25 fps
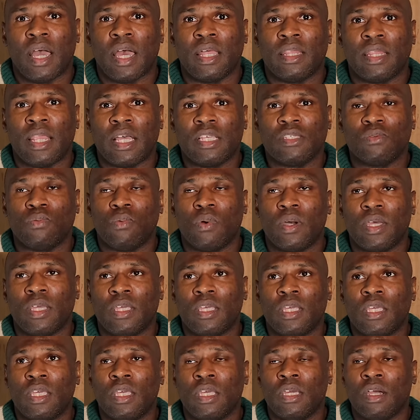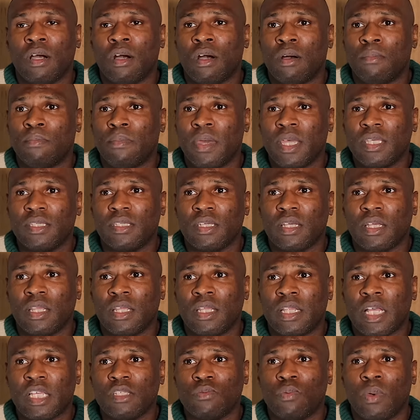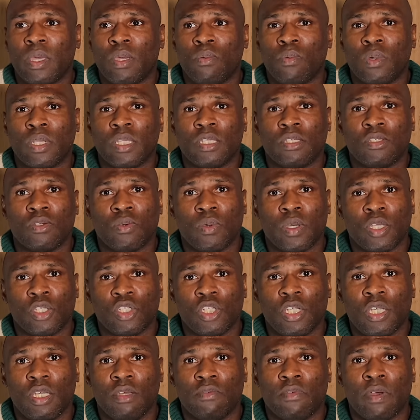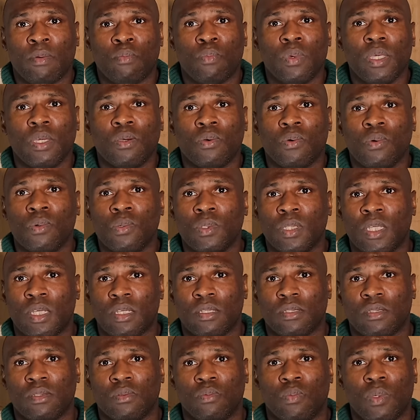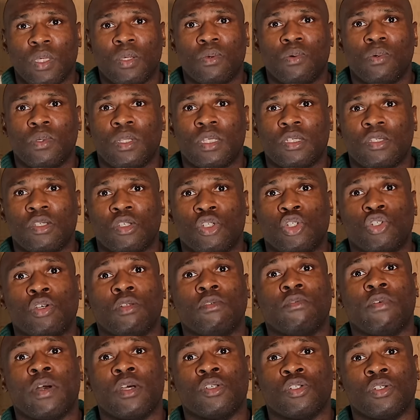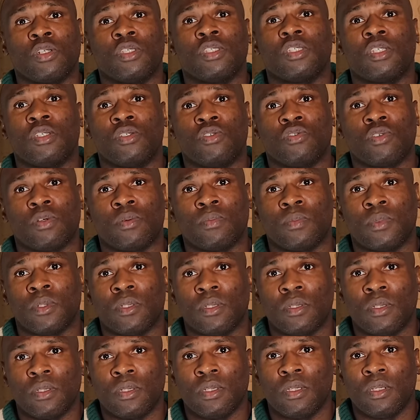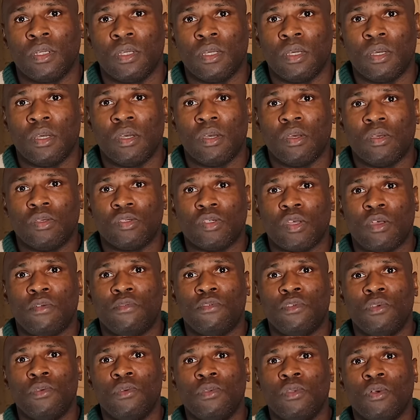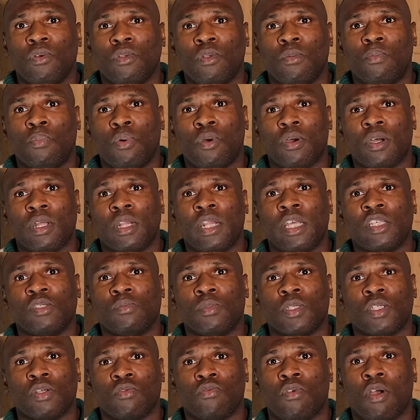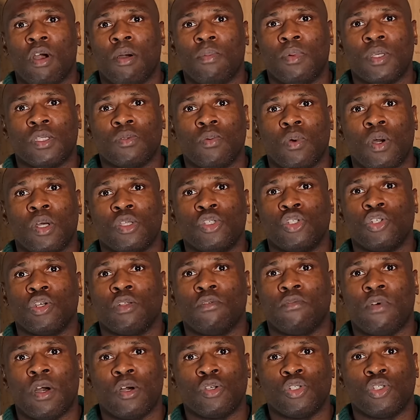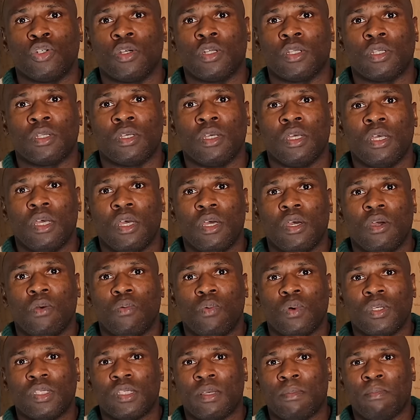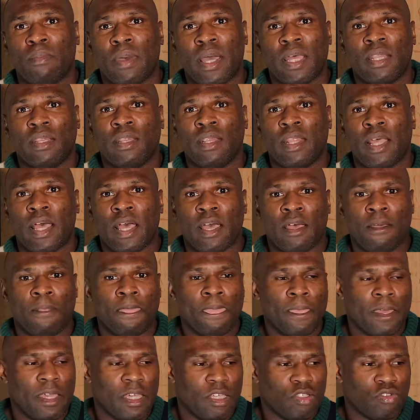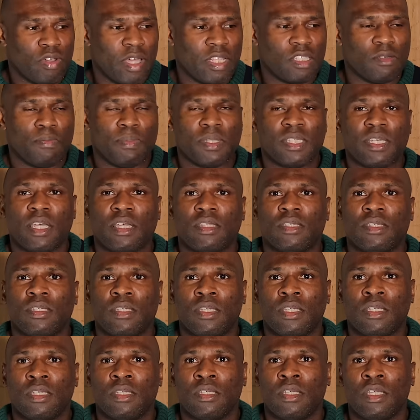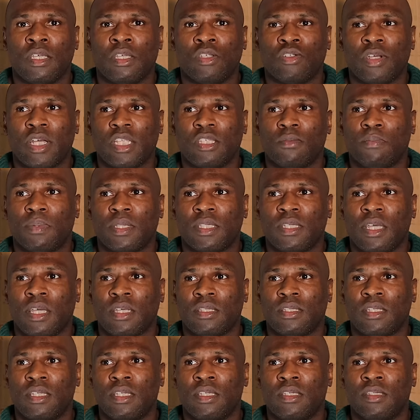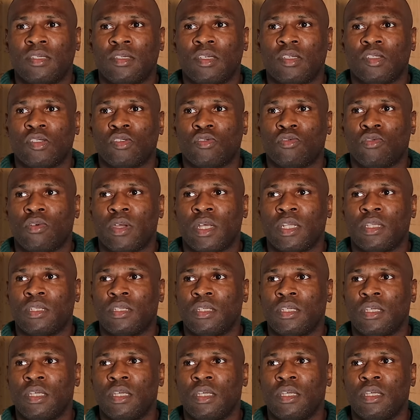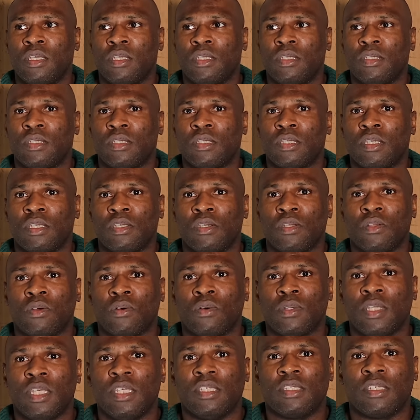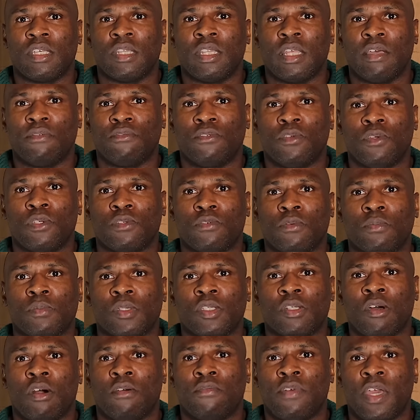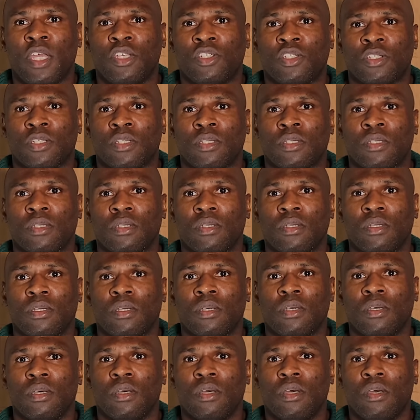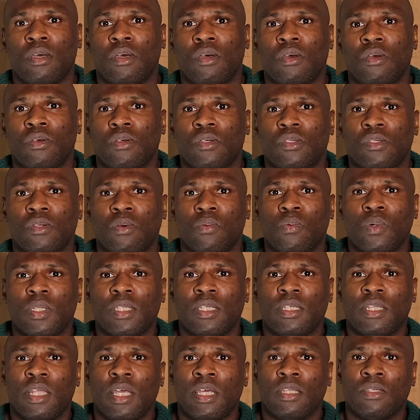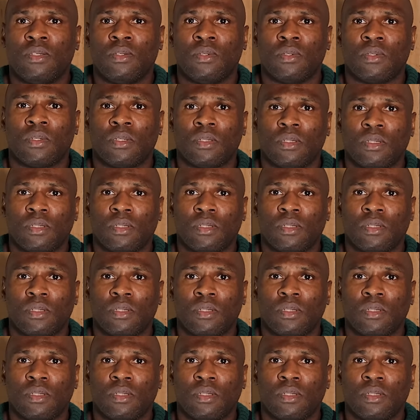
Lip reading: And that's what he, basically, that's what he wanted to achieve. And we call this the Jean Valjean syndrome. So if you know the book Les Miserables as well, and Jean Valjean was a man that he tried to protect his sister and his, you know, niece and nephews from starvation. So what did they do?